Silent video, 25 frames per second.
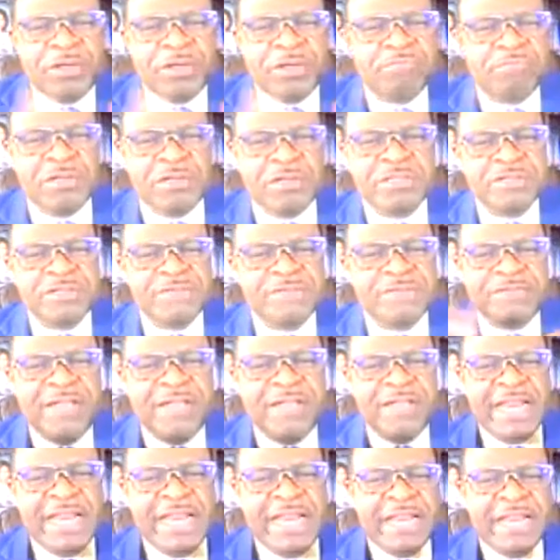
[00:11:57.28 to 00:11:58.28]
doesn't
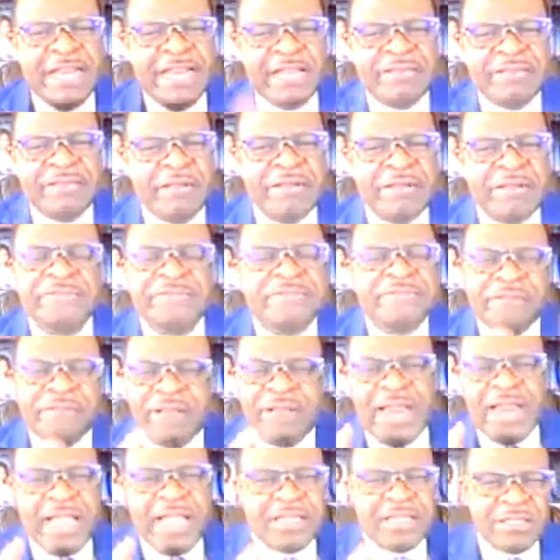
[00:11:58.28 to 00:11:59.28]
find any, don't feel
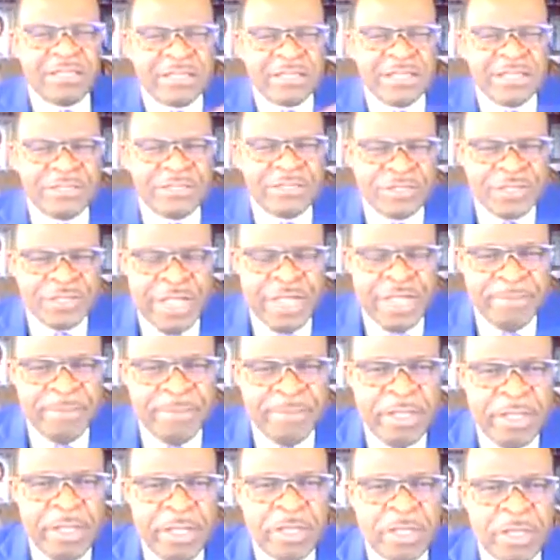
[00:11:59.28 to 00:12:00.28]
like talking to them.
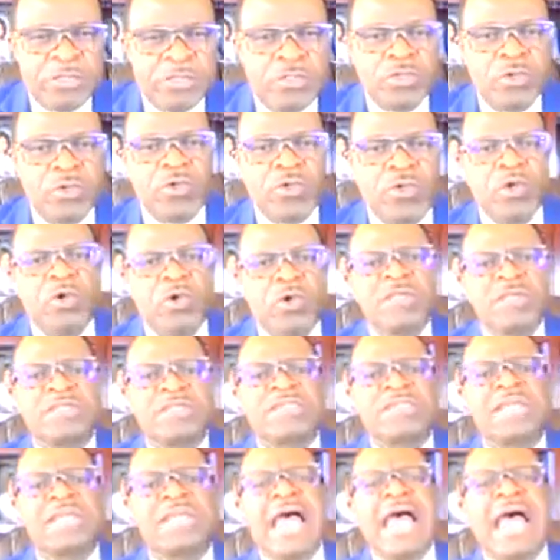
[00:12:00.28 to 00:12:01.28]
So
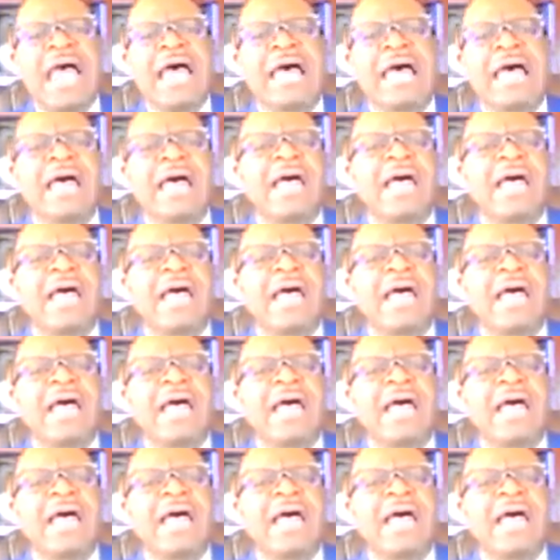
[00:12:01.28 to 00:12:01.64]
those are